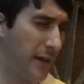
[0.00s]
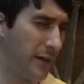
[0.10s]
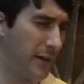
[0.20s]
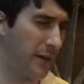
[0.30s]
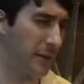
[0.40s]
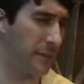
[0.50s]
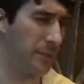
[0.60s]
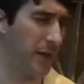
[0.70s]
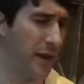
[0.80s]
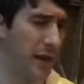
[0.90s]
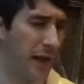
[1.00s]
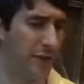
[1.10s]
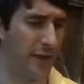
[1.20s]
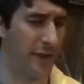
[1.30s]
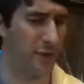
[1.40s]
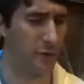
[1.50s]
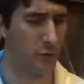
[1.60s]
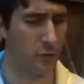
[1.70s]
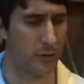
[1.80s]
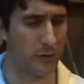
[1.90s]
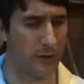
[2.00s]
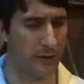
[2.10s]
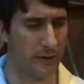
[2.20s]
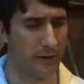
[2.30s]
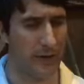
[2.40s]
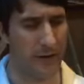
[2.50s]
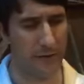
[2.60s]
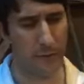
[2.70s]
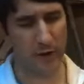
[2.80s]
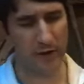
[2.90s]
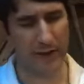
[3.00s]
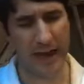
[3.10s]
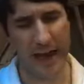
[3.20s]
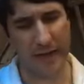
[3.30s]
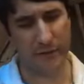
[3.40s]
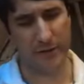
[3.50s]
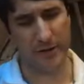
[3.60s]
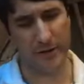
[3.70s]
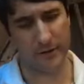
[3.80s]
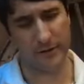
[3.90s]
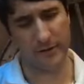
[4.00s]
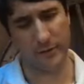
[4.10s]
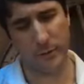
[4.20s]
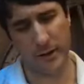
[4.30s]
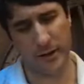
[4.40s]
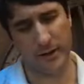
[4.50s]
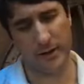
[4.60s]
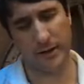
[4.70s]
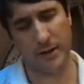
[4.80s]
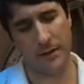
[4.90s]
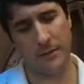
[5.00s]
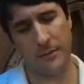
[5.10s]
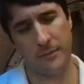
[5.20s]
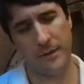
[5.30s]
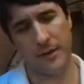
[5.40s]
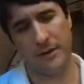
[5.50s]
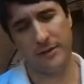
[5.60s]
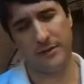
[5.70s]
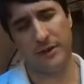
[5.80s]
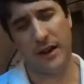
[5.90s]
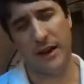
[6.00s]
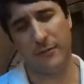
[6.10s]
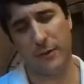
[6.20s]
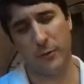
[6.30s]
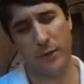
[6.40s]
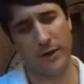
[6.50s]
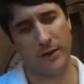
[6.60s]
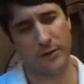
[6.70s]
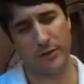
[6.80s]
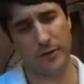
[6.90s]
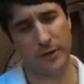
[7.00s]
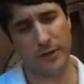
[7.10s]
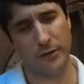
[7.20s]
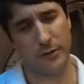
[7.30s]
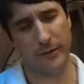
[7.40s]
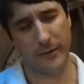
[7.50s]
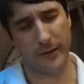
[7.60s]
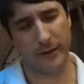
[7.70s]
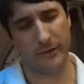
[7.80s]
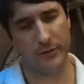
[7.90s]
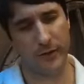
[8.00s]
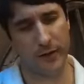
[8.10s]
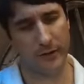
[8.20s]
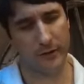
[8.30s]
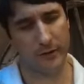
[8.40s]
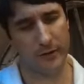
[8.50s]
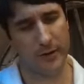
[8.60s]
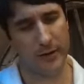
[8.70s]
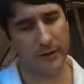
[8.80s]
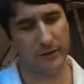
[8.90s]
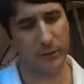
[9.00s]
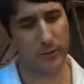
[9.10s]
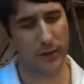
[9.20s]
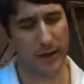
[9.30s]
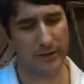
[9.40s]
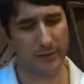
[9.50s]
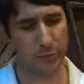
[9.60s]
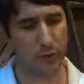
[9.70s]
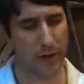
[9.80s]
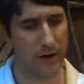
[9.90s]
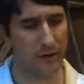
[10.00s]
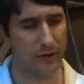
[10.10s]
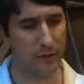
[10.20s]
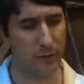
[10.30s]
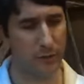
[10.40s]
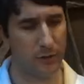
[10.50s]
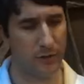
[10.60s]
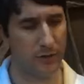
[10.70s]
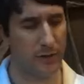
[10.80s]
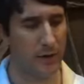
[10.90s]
And I thank you, Lord, that even bringing Catherine here this week, just every week you're doing a new thing, Father. And so I just praise you, Lord,